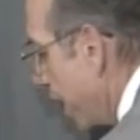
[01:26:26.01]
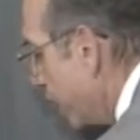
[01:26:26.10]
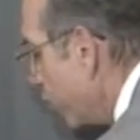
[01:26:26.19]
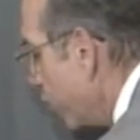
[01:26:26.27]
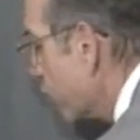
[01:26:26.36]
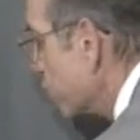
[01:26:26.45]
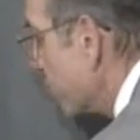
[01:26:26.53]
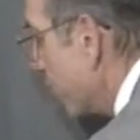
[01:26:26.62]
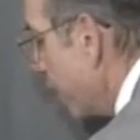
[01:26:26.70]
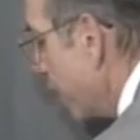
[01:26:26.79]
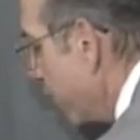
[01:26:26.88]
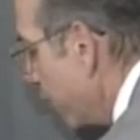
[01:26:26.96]
and of course we
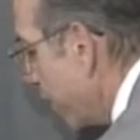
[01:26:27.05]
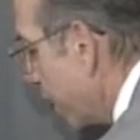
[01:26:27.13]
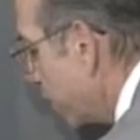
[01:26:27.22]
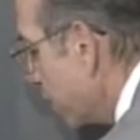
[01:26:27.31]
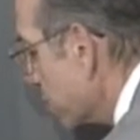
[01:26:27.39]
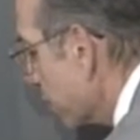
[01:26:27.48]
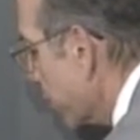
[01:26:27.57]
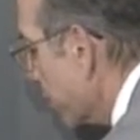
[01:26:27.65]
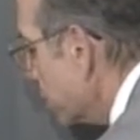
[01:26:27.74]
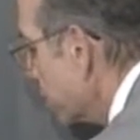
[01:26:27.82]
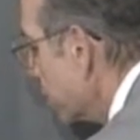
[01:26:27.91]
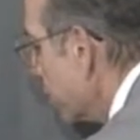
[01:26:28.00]
can't forget these
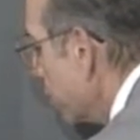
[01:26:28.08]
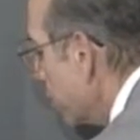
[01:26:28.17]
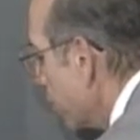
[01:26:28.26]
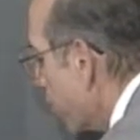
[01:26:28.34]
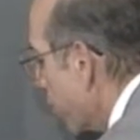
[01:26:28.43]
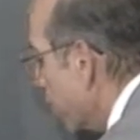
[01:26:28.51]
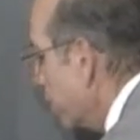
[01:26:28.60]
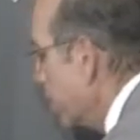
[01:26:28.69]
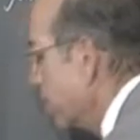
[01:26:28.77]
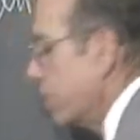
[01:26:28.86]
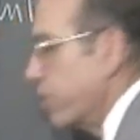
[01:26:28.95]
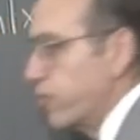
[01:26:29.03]
limits, 1
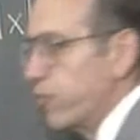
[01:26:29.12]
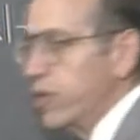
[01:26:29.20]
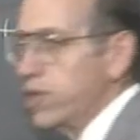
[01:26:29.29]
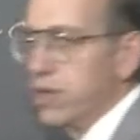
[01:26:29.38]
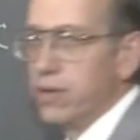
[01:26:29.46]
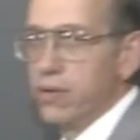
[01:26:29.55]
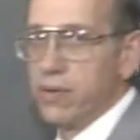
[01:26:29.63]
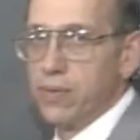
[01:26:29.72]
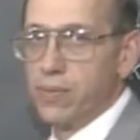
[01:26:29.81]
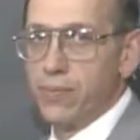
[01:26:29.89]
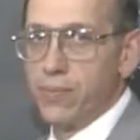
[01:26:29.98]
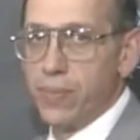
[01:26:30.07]
to 3.
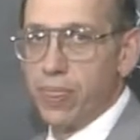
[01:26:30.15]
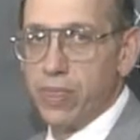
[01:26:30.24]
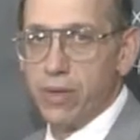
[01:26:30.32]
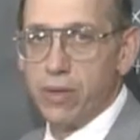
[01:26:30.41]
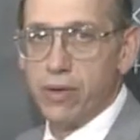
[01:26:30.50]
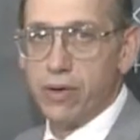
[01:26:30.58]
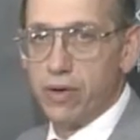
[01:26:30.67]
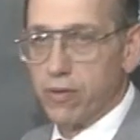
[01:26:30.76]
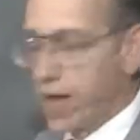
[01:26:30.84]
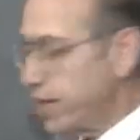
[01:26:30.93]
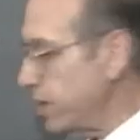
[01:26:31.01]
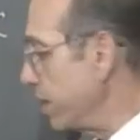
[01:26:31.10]
All
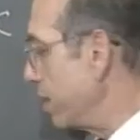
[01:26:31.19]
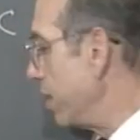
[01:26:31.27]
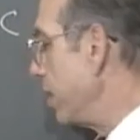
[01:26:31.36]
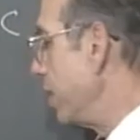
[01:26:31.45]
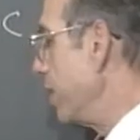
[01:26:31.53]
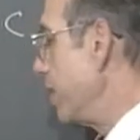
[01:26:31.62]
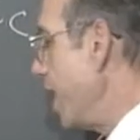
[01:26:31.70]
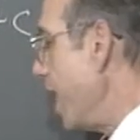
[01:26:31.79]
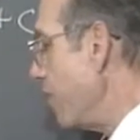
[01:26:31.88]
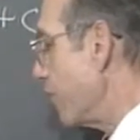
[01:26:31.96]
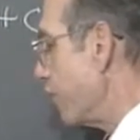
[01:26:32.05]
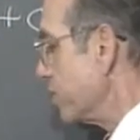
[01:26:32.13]
right? Now,
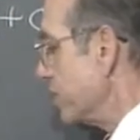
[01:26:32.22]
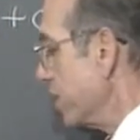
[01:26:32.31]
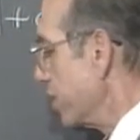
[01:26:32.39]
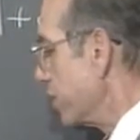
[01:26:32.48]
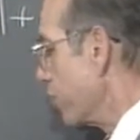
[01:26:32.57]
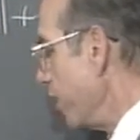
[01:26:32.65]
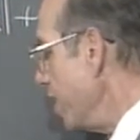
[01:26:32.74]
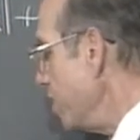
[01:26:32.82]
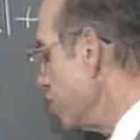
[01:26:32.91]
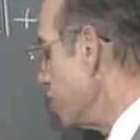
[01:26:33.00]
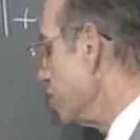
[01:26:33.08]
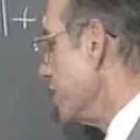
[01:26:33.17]
of course, the
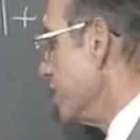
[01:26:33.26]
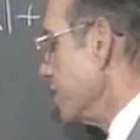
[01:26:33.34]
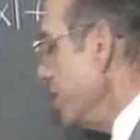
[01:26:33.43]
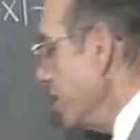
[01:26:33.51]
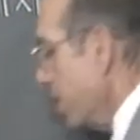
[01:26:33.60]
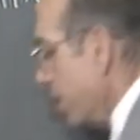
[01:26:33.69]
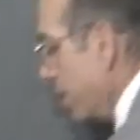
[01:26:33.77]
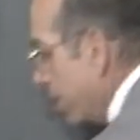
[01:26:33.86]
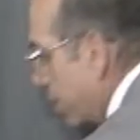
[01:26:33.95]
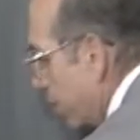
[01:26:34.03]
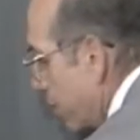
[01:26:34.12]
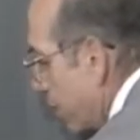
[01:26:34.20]
integration is easy.
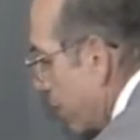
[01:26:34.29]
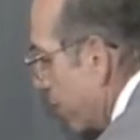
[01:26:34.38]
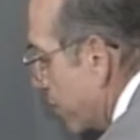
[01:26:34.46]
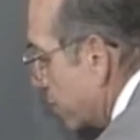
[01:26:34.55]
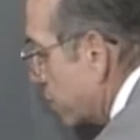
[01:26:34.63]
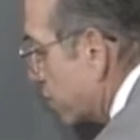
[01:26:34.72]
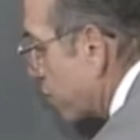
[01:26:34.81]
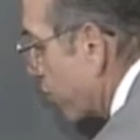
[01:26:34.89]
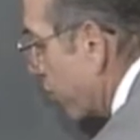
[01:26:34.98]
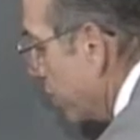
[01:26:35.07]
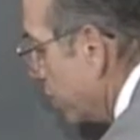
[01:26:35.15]
This is 3